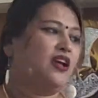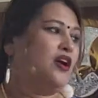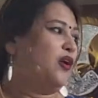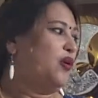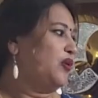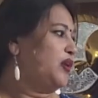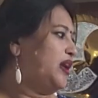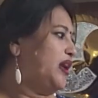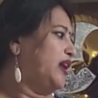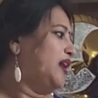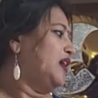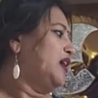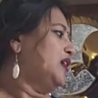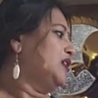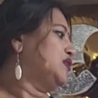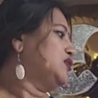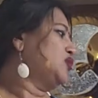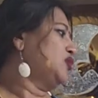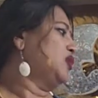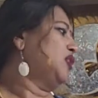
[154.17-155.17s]
Okay,
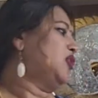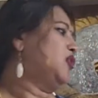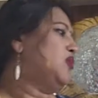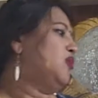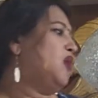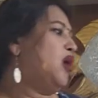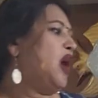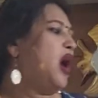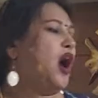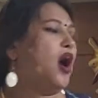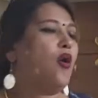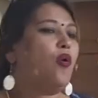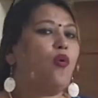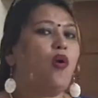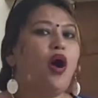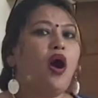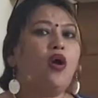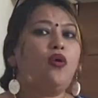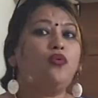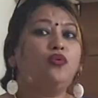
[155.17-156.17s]
so now
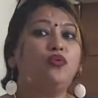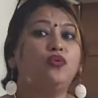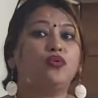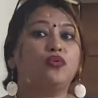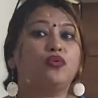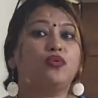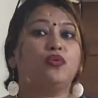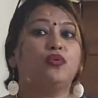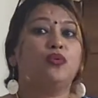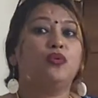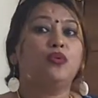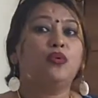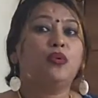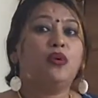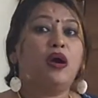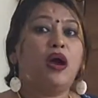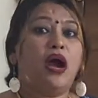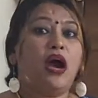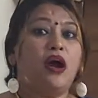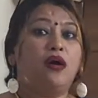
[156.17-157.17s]

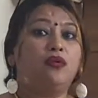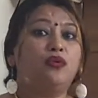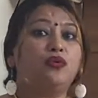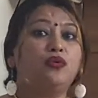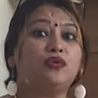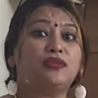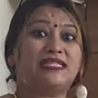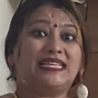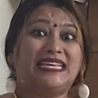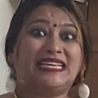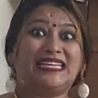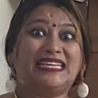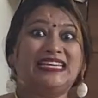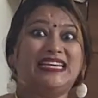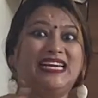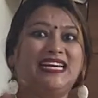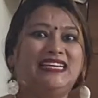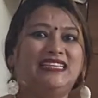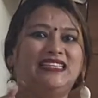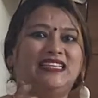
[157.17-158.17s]
how do you
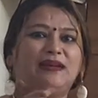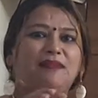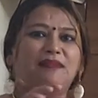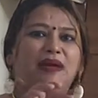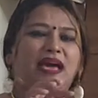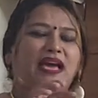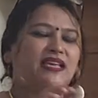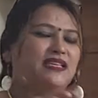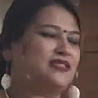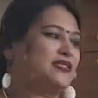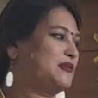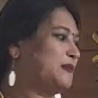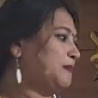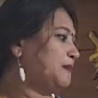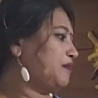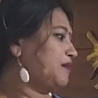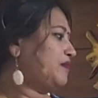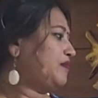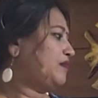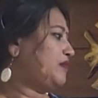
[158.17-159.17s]
segregate them as
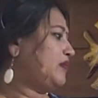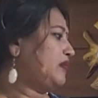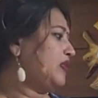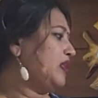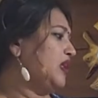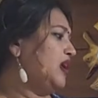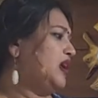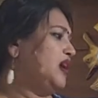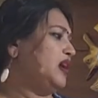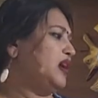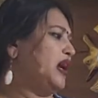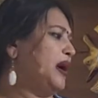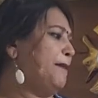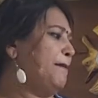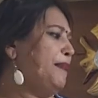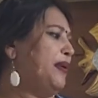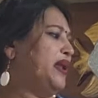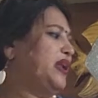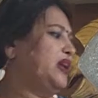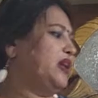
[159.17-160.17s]

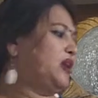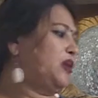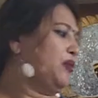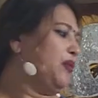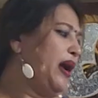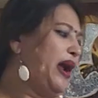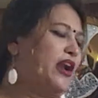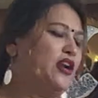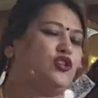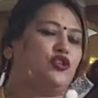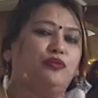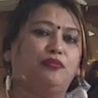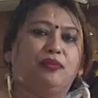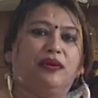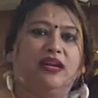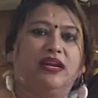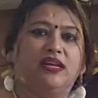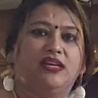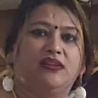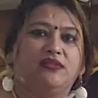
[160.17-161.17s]
comparative and
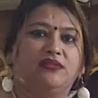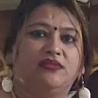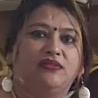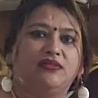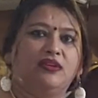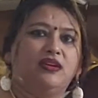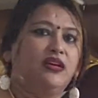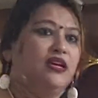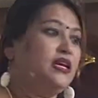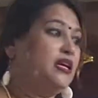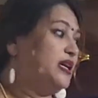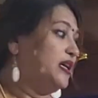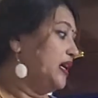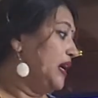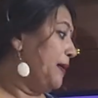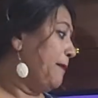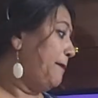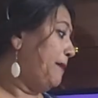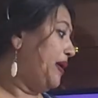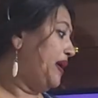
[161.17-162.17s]
superlative?
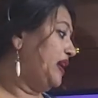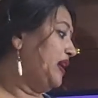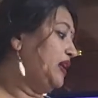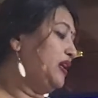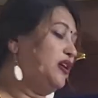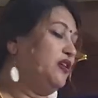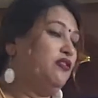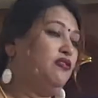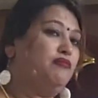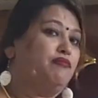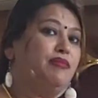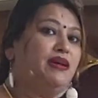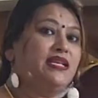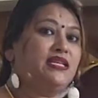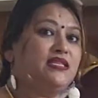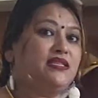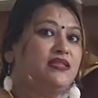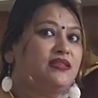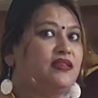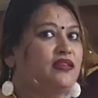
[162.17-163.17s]
Comparative
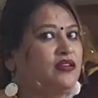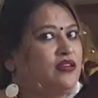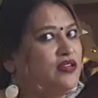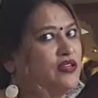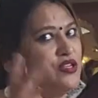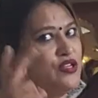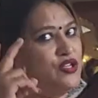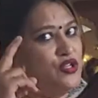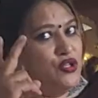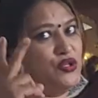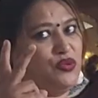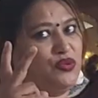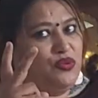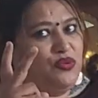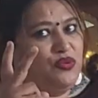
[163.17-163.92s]
means two.